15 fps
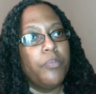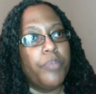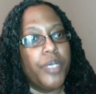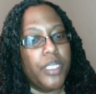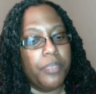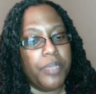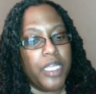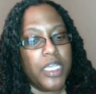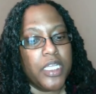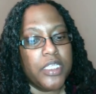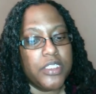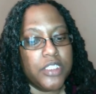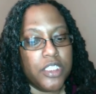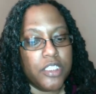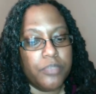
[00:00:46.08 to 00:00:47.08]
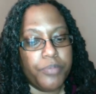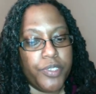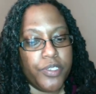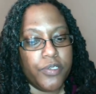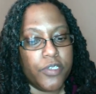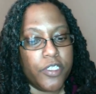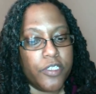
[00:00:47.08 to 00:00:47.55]
put plug it into the
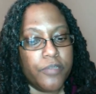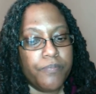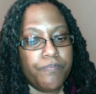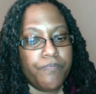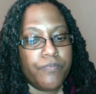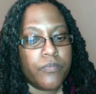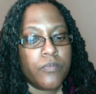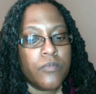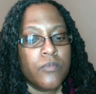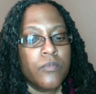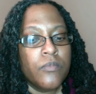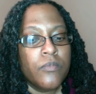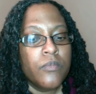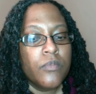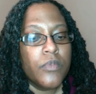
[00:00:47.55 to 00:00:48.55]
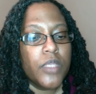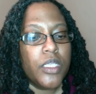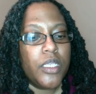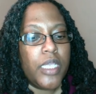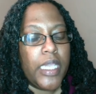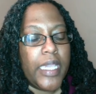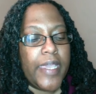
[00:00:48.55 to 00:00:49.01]
computer,
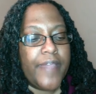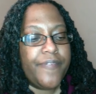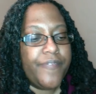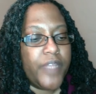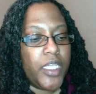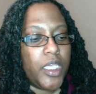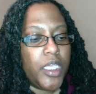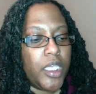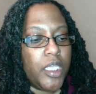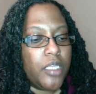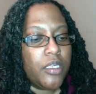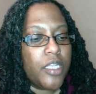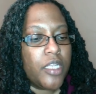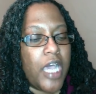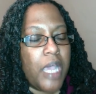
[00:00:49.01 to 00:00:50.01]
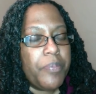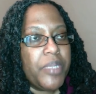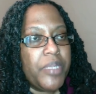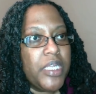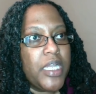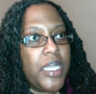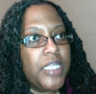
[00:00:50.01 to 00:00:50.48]
and then copy
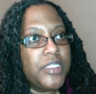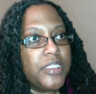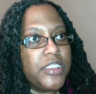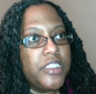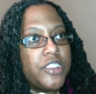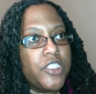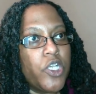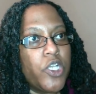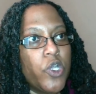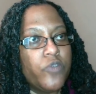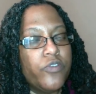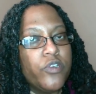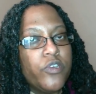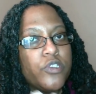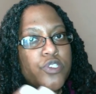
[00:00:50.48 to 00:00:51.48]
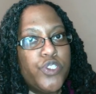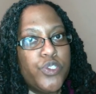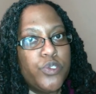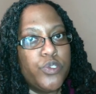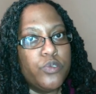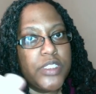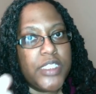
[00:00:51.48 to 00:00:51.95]
the contents over
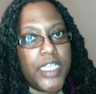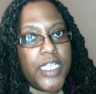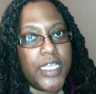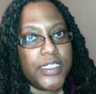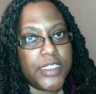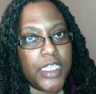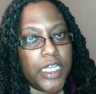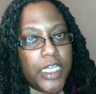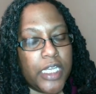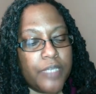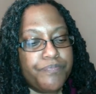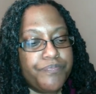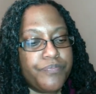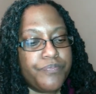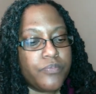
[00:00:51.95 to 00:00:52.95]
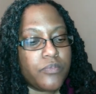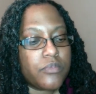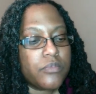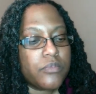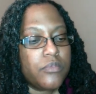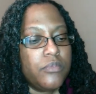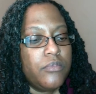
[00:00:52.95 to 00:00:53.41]
to the desktop.
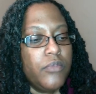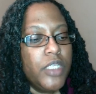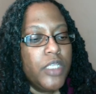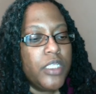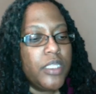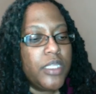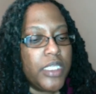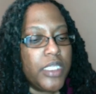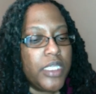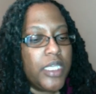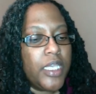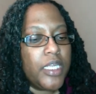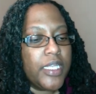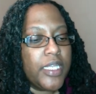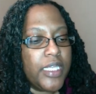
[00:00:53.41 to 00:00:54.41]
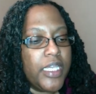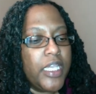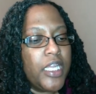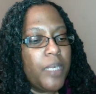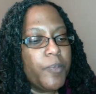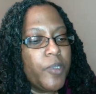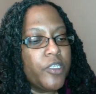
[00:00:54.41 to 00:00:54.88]
Then
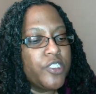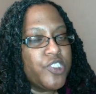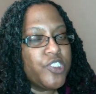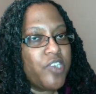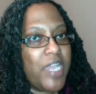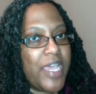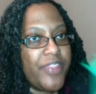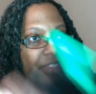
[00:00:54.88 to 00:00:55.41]
again, I'm going to try